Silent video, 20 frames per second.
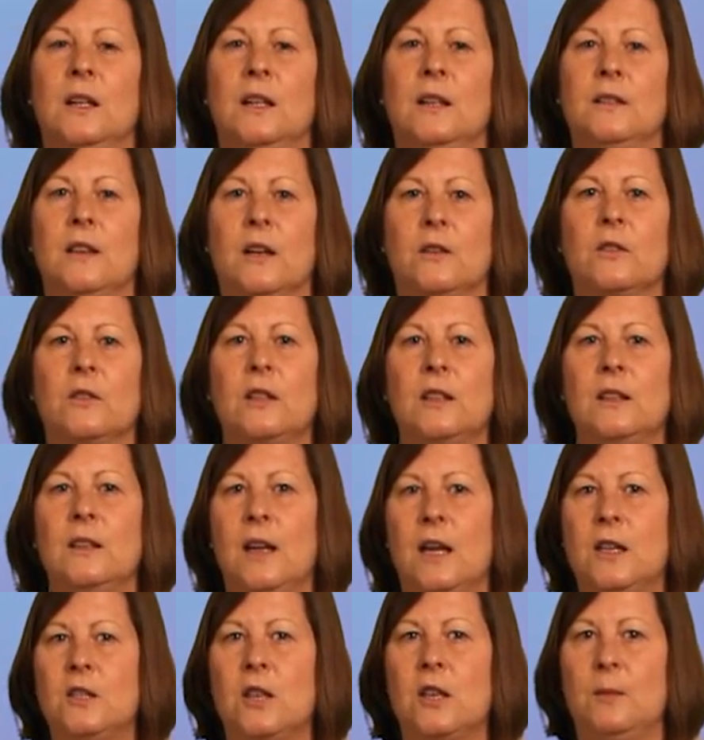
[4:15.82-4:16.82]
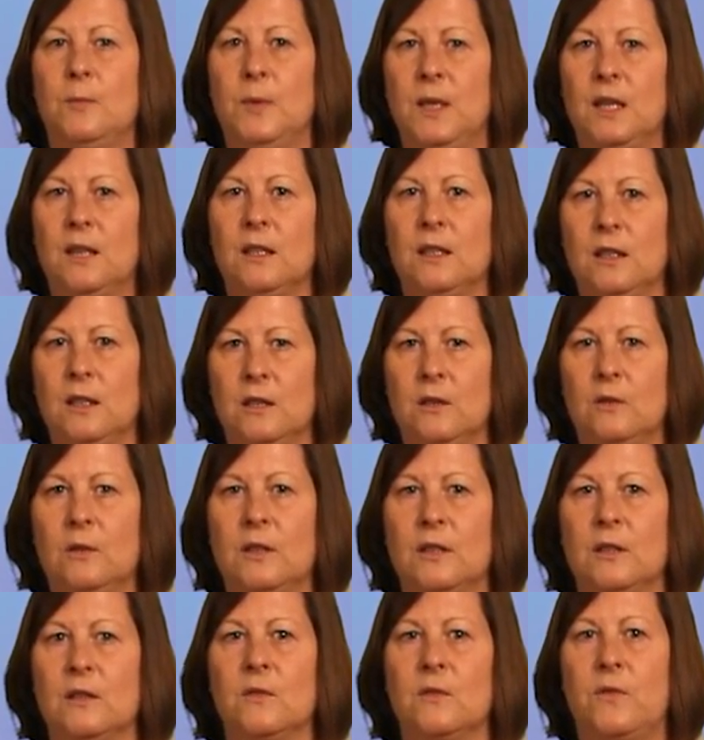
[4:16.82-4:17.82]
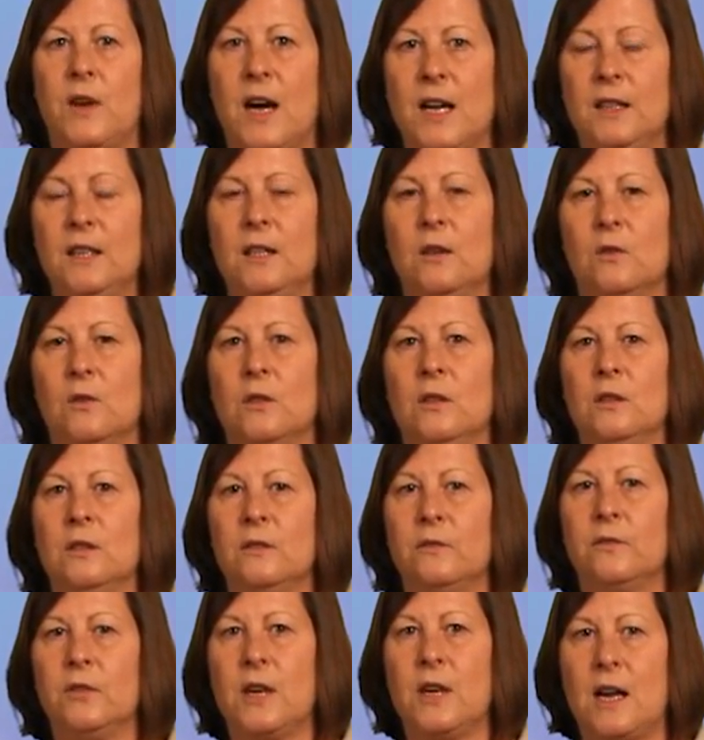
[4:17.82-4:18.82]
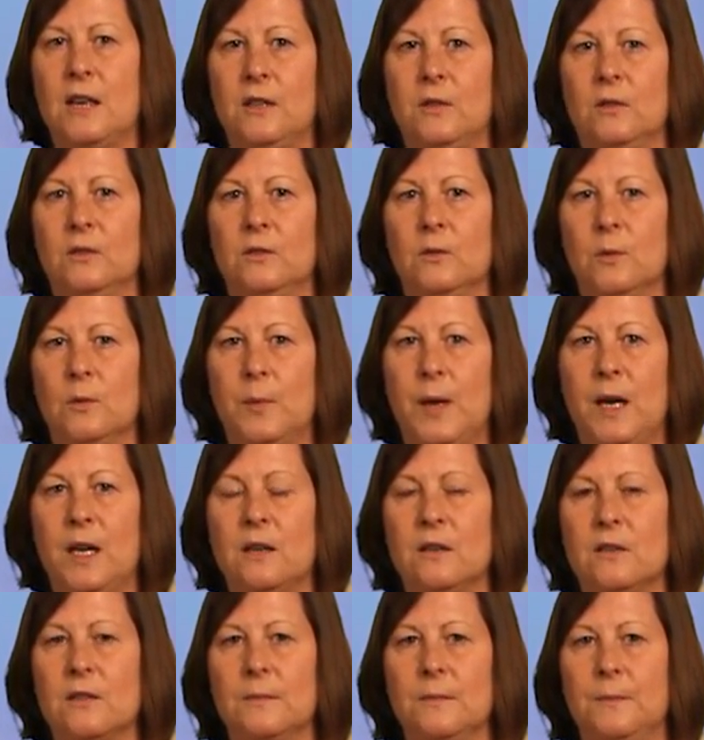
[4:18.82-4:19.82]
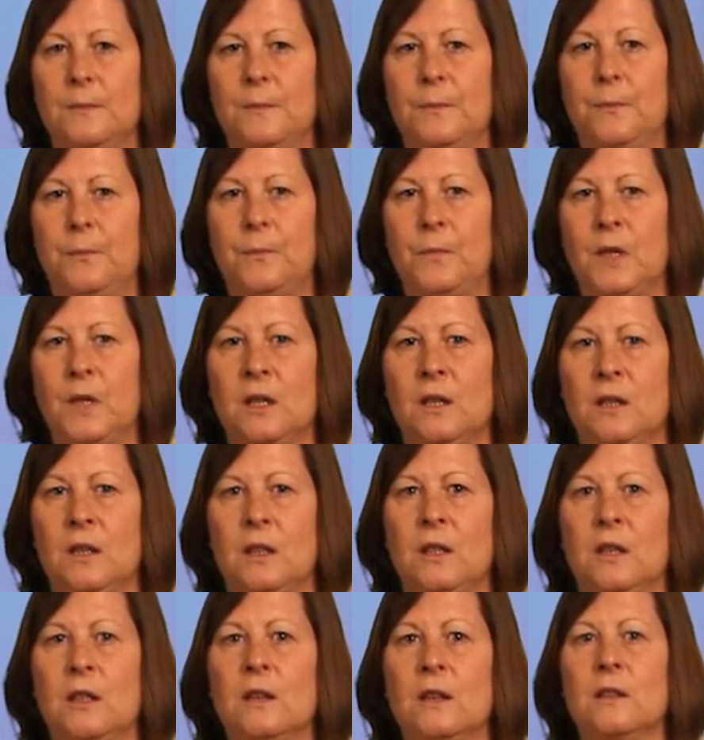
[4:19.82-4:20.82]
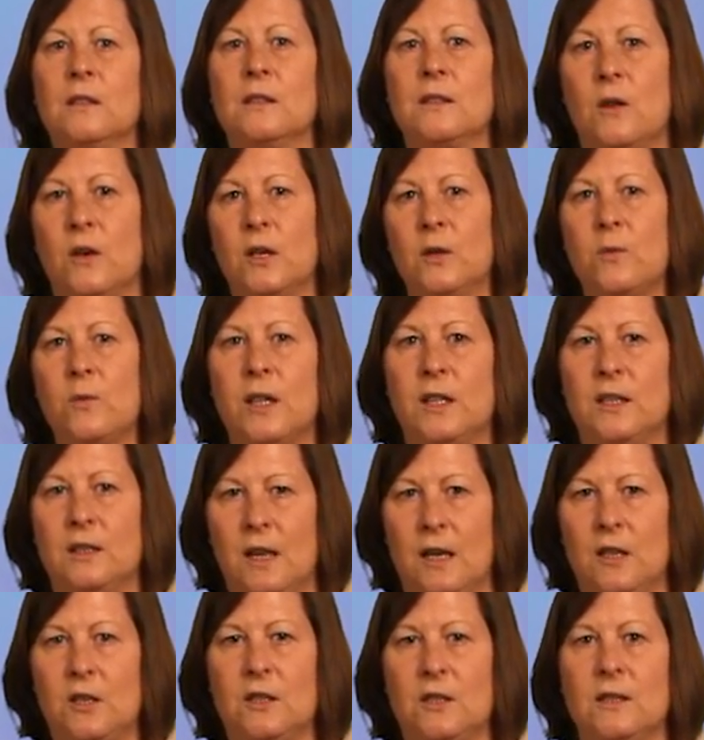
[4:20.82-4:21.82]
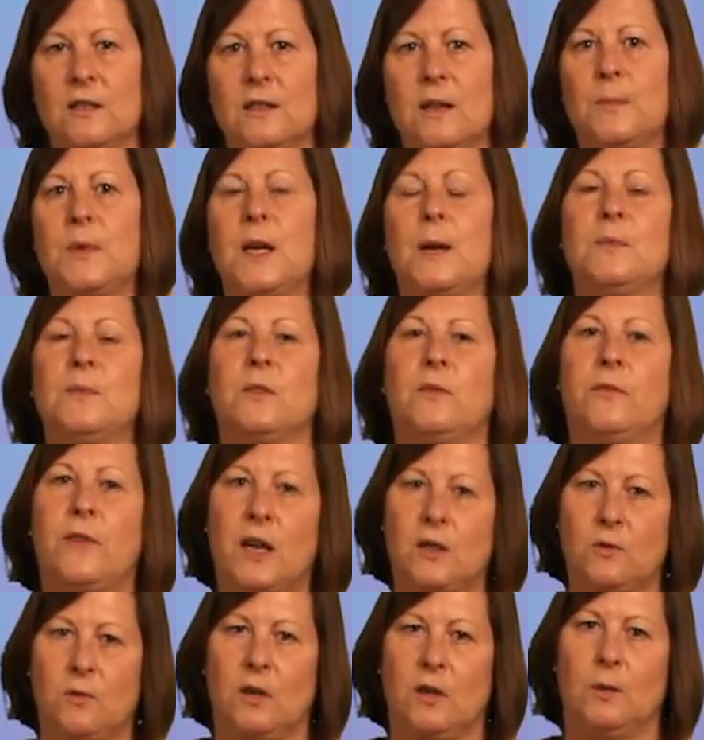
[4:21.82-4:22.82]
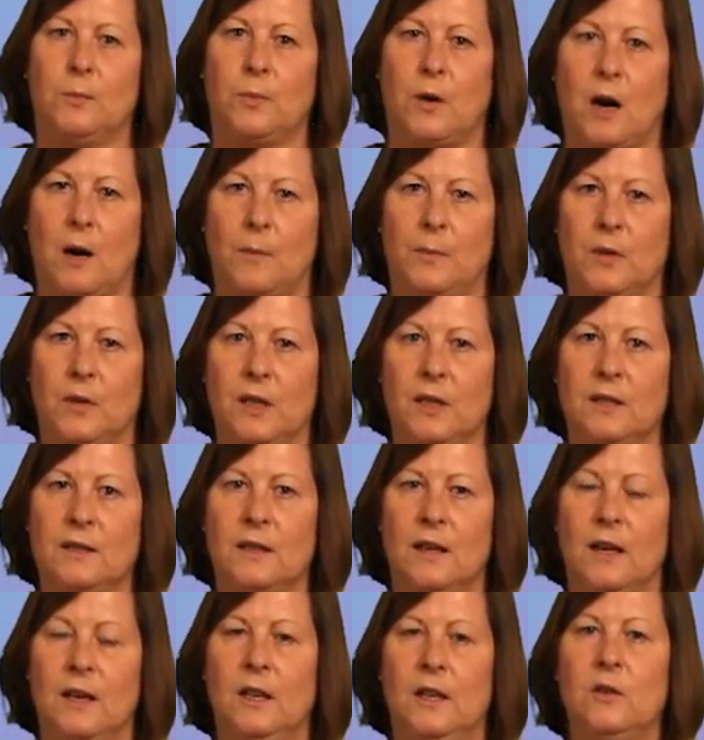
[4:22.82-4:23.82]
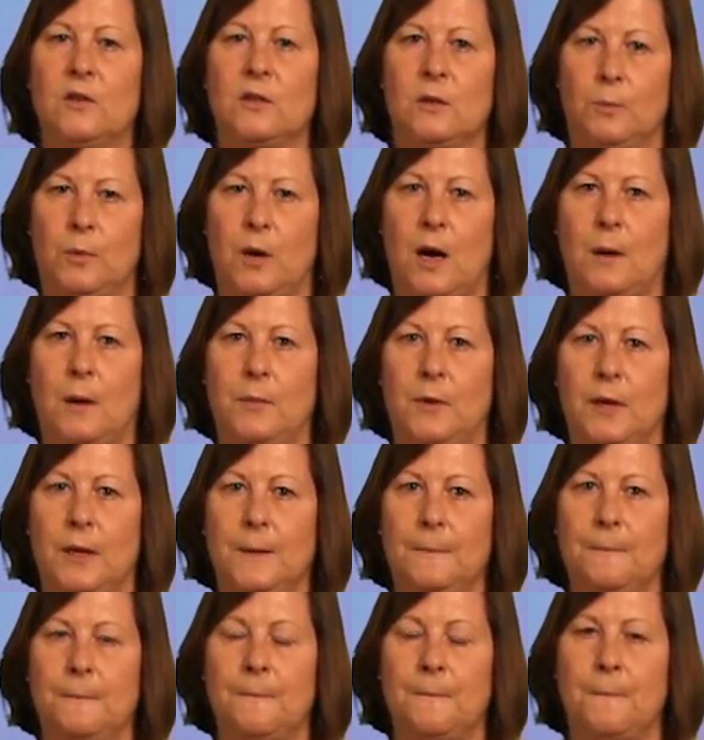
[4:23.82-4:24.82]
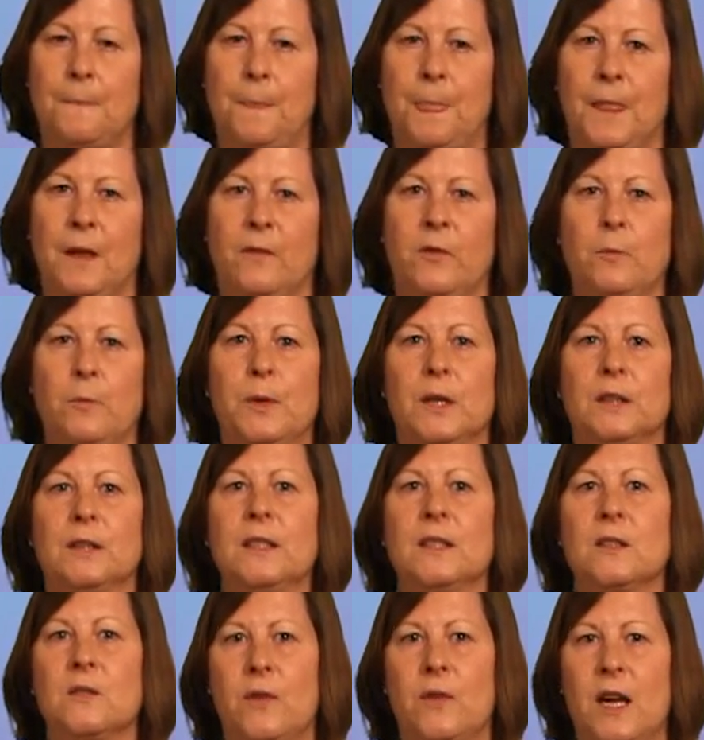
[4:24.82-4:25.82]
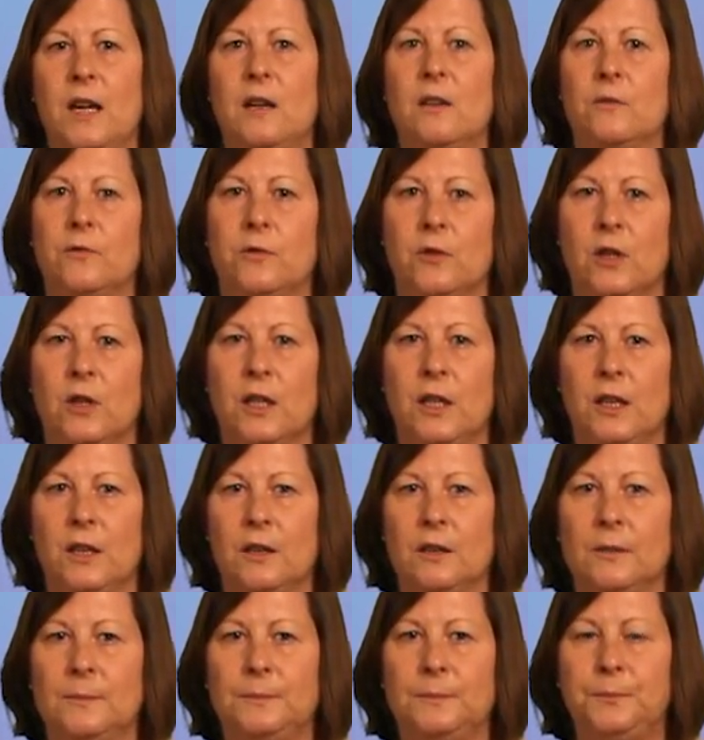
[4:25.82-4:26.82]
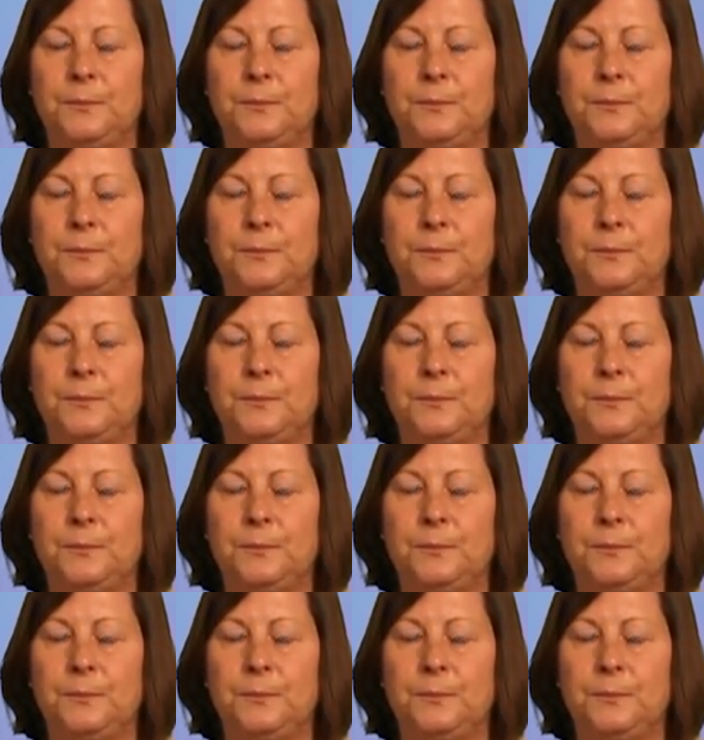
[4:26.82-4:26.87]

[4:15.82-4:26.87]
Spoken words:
The other thing the HAB can do is fine the owner for not doing the repairs. The zoning regulations sometimes affect rental properties and use of property. If a building is vacant for a year,